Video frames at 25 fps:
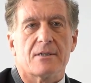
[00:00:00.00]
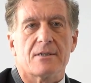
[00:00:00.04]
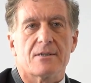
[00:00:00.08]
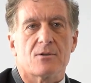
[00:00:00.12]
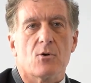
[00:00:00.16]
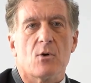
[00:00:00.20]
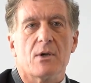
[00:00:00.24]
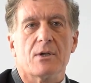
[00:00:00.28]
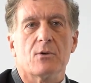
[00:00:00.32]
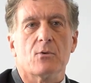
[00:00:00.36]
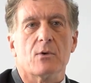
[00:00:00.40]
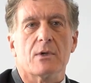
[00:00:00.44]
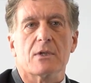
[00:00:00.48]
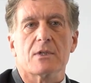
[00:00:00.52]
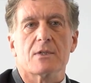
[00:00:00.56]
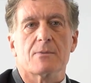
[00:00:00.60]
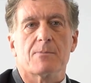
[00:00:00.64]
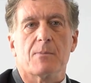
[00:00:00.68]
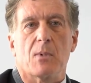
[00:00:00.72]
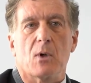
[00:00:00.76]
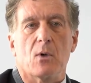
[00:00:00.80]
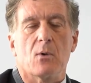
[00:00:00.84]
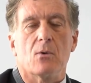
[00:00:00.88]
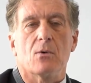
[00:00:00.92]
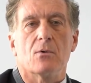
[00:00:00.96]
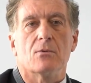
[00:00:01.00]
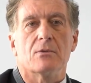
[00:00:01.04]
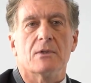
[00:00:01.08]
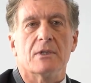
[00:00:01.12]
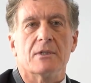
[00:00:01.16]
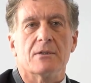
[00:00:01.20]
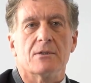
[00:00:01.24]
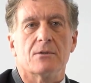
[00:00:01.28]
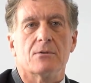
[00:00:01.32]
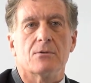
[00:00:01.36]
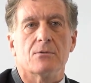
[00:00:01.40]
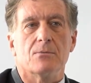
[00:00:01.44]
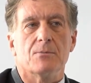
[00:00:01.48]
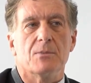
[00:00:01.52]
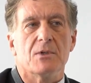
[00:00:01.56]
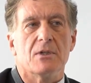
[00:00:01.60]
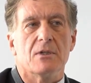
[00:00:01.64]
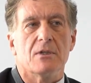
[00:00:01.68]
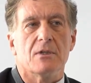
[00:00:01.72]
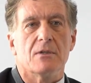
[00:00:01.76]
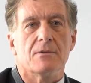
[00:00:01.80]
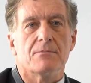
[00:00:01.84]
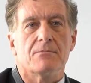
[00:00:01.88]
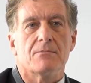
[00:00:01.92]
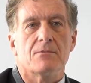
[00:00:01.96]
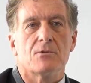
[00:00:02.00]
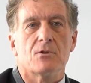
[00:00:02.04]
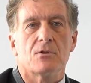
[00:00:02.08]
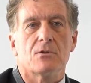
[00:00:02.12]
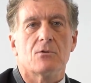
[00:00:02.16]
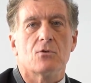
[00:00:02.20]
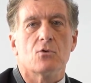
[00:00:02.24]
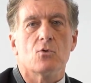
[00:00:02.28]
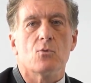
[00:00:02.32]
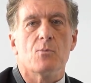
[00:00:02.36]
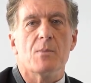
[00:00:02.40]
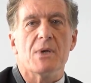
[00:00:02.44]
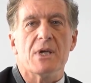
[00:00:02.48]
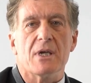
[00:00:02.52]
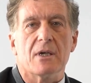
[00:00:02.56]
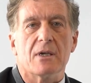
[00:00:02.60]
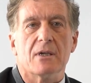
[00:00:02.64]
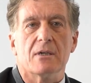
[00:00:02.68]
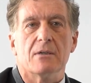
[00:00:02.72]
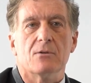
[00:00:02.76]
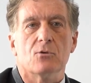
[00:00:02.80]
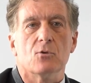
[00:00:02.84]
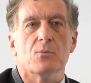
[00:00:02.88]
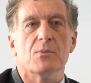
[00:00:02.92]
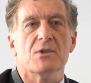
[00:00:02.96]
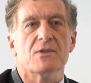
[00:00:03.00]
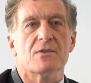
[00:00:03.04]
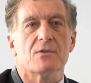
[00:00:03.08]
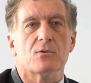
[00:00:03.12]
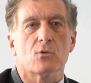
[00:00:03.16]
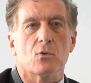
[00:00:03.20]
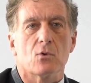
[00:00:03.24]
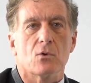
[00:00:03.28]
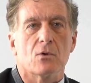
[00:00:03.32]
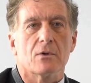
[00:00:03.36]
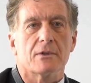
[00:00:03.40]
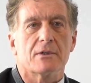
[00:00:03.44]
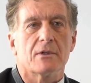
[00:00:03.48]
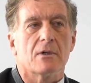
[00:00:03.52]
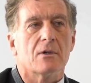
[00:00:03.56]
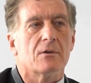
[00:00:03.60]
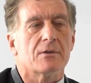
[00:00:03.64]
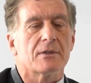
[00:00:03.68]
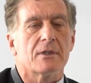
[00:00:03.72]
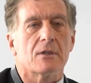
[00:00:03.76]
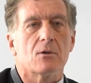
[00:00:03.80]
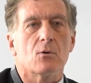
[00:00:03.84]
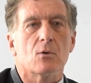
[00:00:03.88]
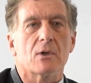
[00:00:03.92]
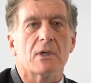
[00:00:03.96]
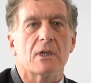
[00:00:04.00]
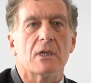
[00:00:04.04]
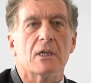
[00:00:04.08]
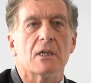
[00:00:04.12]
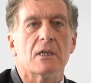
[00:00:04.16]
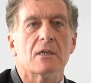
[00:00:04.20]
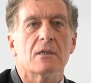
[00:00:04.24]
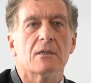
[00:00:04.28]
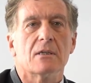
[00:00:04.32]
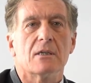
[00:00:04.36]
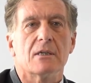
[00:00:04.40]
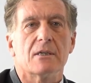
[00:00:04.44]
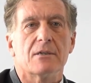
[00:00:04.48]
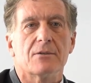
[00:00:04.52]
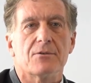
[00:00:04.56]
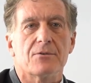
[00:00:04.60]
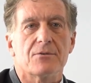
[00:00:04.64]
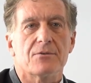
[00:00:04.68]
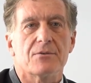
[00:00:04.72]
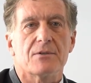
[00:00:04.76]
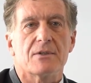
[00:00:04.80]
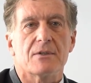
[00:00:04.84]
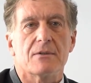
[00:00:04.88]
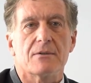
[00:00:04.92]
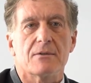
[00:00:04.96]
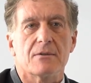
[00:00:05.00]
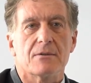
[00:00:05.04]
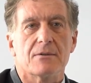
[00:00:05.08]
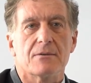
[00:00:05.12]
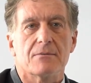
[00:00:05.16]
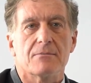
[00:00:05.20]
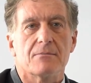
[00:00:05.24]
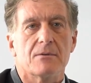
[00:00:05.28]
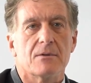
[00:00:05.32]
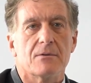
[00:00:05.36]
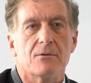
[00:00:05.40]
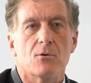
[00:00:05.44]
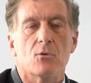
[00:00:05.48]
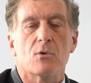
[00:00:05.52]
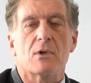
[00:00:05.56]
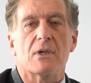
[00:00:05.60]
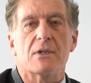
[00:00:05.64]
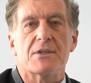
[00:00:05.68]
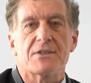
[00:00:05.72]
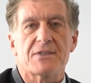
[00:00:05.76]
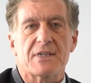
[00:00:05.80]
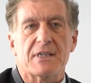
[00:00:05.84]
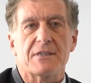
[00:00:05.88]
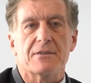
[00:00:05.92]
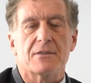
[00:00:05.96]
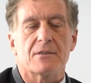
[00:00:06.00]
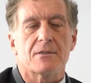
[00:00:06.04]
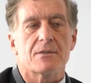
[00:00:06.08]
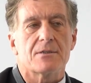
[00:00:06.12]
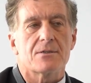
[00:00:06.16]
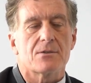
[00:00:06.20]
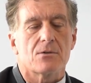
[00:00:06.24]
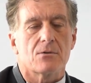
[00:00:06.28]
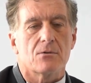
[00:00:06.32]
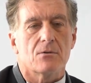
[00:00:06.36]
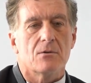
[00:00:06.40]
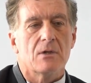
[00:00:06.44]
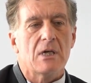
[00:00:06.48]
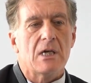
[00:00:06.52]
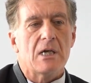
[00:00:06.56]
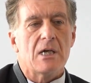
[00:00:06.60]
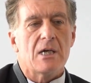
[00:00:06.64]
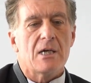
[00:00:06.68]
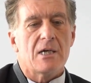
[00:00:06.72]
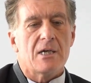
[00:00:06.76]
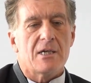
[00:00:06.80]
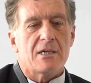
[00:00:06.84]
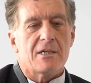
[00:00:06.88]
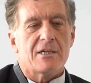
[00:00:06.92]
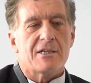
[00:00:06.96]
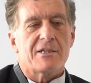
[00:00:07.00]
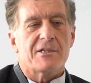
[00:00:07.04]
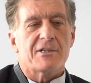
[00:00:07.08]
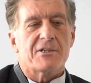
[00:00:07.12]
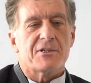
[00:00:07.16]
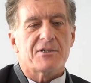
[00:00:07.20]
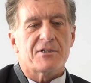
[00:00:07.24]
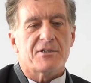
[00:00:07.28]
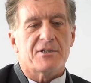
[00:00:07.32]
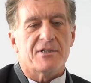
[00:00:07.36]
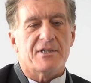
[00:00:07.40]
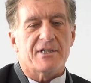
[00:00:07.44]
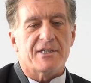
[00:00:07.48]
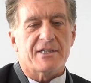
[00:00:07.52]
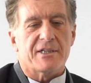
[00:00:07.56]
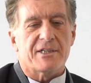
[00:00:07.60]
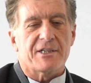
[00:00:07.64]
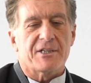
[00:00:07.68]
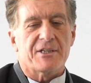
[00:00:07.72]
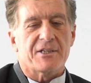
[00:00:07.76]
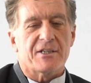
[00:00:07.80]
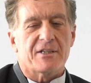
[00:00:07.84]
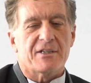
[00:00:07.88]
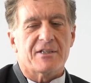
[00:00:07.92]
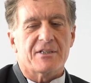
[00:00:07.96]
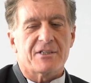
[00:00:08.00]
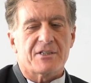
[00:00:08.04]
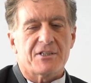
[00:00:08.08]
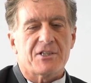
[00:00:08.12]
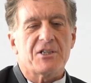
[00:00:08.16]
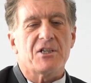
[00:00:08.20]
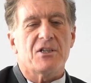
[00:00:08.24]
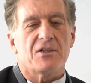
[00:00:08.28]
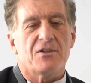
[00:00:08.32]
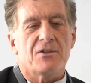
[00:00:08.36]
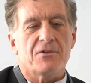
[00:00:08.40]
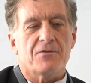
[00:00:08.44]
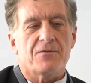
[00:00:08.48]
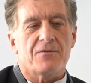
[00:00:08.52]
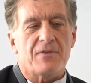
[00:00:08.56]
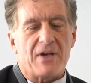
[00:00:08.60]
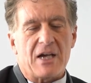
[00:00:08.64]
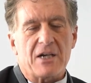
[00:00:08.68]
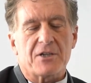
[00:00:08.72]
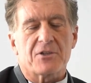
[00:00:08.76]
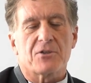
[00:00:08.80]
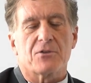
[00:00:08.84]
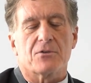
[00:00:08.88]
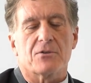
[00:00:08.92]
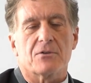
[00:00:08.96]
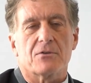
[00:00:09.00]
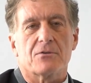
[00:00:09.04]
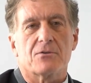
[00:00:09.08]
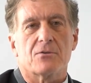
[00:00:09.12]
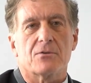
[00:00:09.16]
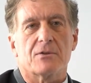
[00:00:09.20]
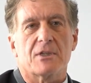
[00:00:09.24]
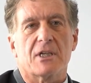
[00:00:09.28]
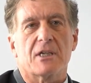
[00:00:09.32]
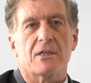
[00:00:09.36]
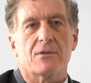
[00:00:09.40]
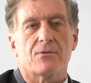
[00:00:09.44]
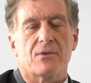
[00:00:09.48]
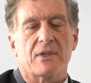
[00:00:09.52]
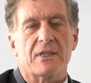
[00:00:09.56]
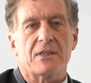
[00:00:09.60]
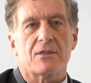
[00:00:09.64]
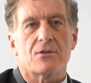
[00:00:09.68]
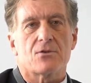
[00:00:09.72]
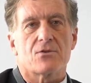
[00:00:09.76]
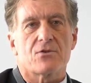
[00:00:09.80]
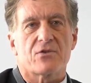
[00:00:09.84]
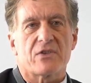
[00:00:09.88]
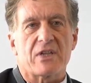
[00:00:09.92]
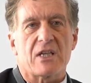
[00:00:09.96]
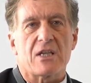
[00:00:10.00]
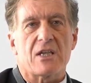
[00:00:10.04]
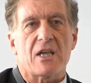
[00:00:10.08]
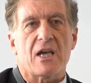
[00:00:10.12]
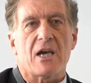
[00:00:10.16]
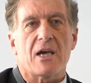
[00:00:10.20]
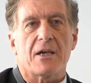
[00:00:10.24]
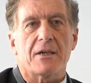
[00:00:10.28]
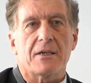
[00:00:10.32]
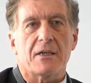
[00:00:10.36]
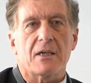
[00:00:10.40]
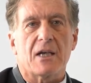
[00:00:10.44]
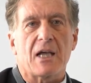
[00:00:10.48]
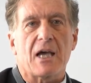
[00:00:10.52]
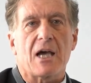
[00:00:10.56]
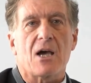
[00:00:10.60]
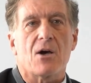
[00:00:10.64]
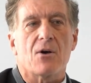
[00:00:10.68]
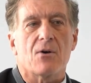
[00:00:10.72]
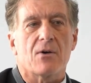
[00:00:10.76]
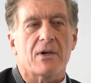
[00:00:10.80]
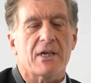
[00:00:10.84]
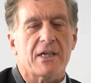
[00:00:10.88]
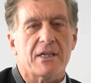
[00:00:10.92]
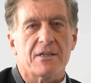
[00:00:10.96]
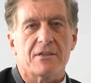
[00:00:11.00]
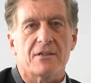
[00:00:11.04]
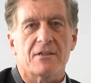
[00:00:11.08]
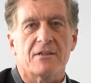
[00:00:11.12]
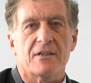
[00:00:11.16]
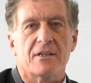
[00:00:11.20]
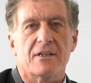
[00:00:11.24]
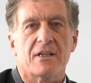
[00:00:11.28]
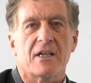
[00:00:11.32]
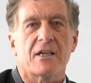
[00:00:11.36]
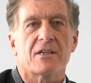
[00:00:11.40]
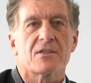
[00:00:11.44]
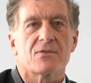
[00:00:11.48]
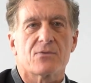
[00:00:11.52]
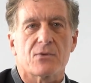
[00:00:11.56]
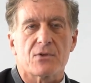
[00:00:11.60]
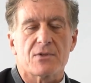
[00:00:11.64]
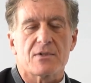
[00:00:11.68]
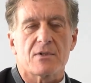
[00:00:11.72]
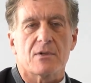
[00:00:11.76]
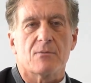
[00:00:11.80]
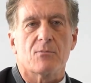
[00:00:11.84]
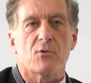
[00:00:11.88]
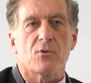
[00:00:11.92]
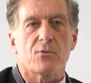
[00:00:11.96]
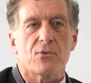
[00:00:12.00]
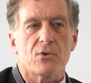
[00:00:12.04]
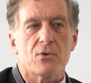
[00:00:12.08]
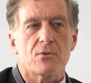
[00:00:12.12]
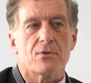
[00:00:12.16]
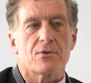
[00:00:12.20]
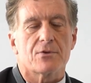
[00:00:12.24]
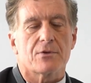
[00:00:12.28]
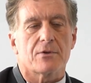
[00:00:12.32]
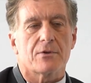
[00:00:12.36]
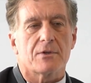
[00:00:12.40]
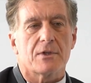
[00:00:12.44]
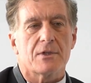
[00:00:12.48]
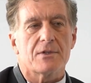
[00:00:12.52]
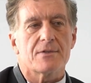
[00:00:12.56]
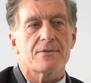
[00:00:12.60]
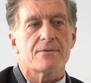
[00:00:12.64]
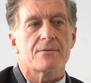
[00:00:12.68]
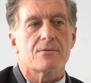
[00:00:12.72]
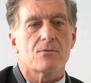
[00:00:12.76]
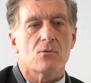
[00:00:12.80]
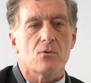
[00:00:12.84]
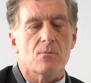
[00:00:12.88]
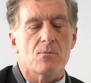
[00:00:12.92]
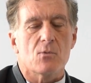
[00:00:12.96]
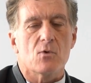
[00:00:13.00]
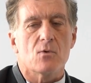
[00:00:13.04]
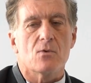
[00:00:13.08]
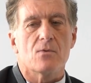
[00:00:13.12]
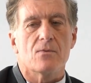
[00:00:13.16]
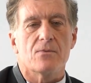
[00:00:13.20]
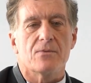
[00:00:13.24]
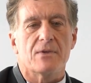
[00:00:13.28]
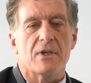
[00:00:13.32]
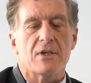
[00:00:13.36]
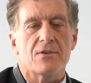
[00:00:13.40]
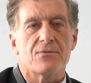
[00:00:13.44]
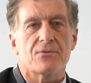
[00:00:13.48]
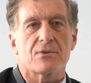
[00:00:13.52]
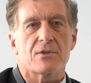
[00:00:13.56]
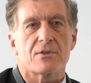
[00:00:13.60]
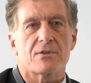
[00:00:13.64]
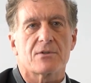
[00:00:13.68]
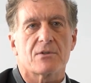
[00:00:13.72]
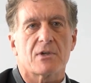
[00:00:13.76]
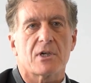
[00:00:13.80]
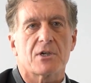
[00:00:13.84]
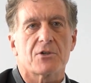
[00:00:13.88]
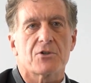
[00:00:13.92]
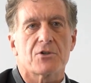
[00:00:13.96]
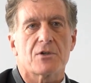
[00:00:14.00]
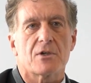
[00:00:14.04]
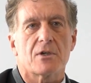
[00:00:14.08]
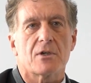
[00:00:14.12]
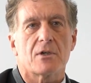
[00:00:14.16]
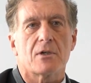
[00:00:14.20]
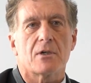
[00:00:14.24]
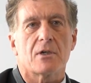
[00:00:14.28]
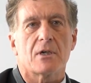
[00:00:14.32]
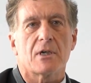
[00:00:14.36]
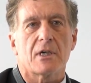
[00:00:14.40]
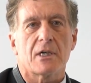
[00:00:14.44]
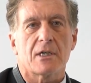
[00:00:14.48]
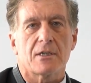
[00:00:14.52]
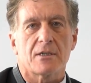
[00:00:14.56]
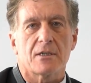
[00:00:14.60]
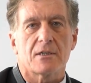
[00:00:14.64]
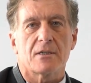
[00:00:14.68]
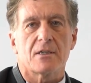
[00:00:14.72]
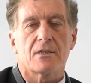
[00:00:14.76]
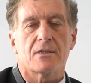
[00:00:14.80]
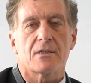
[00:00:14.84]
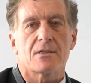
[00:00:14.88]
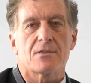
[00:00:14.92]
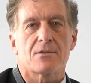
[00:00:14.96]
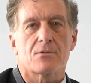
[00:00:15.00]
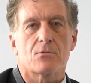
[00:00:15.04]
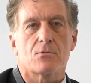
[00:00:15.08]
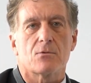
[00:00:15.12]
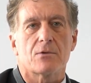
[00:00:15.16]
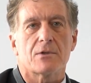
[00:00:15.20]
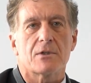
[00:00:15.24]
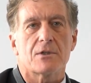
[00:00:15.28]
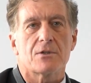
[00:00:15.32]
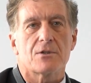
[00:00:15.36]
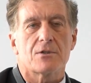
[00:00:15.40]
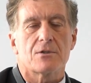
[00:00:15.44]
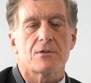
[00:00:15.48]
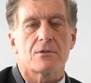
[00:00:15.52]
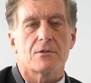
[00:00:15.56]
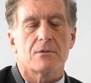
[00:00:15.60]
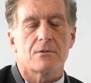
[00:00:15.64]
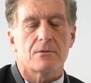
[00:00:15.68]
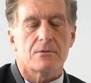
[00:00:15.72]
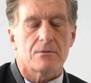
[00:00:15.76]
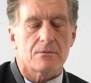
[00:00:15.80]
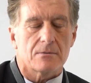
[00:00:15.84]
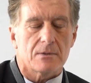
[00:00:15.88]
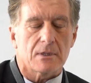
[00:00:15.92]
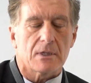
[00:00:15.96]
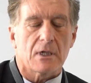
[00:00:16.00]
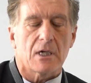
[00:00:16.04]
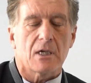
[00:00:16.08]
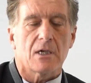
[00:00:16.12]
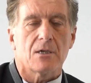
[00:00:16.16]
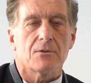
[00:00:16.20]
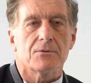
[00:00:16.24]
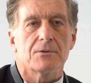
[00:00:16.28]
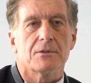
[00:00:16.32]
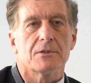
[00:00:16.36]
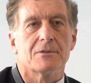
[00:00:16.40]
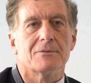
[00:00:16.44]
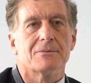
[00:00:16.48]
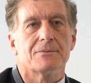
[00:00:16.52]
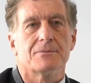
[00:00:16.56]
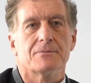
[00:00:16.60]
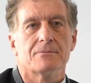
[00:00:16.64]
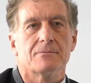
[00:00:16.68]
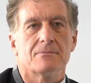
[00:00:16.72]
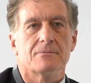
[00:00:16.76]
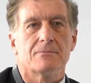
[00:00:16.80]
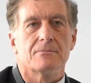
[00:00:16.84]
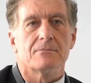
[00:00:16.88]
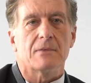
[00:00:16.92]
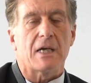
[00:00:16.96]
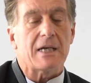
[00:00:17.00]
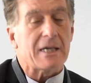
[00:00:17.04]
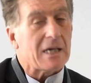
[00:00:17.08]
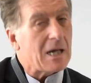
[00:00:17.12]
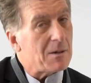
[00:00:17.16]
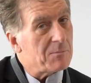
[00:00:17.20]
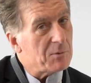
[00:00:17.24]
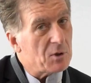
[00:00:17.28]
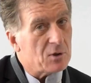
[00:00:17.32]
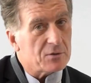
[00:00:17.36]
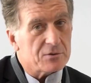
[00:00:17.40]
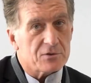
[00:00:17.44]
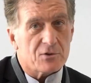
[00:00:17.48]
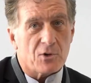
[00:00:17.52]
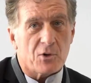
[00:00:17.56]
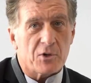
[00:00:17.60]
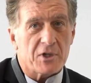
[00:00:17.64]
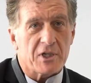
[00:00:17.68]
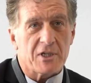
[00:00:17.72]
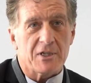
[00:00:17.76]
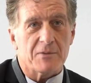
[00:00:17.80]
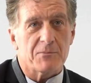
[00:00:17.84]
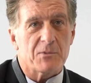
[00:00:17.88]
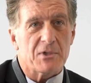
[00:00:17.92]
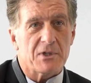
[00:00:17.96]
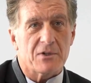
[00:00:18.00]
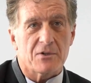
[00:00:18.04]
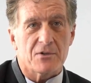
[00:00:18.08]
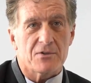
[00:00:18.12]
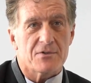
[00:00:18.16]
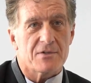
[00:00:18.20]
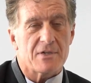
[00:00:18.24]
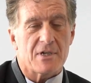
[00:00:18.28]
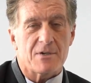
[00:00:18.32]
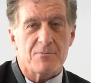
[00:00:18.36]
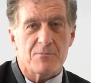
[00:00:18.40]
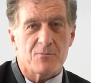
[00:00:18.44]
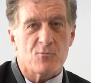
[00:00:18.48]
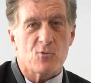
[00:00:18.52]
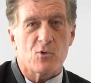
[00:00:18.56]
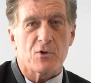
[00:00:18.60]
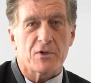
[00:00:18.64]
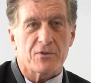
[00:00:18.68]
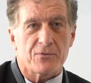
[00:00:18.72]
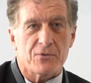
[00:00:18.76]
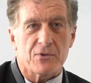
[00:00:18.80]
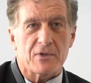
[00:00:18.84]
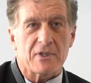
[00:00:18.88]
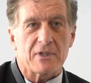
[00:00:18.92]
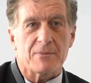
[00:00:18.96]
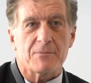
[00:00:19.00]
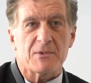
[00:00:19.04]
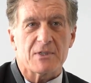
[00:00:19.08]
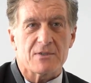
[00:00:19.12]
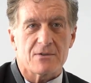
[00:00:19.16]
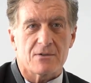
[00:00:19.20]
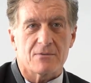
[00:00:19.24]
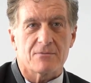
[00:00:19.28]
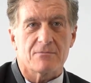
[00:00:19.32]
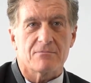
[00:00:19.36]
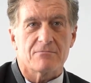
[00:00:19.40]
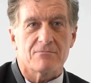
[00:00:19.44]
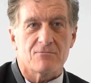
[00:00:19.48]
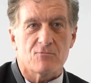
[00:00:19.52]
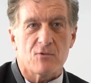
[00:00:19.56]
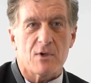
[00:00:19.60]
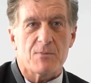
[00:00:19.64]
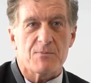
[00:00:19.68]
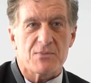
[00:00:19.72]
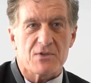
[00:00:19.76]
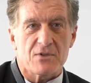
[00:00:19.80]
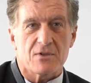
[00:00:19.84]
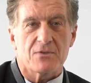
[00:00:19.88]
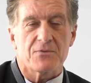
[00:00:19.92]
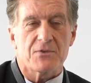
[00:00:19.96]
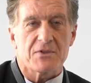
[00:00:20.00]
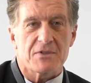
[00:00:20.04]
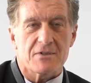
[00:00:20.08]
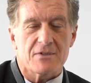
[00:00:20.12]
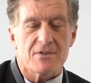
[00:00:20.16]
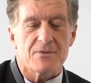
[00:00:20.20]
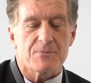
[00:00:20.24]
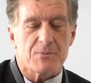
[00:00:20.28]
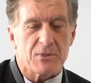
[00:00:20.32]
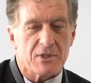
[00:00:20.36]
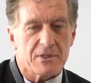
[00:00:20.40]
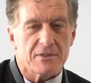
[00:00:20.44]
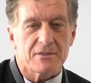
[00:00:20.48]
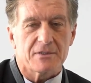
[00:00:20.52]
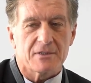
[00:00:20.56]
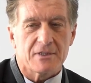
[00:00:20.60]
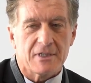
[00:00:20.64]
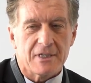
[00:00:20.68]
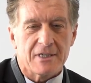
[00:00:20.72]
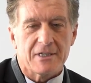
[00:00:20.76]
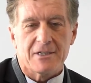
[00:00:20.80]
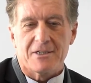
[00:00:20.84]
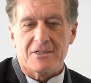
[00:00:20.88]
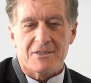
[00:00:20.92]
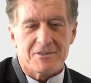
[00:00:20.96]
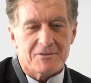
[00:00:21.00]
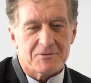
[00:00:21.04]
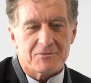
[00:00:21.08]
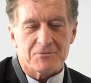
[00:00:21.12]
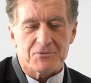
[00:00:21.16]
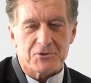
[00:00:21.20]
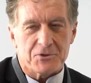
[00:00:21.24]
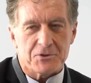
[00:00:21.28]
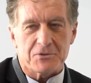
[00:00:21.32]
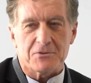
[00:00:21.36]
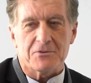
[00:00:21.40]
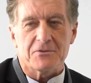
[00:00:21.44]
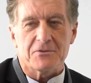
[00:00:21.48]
going to explode and to be too big to be stored on a local center. So the key factor to take advantage of AI now and in the next foreseeable future is to move the infrastructure and the data storage to the cloud. And I'm not talking because I work for Amazon Web Services, but I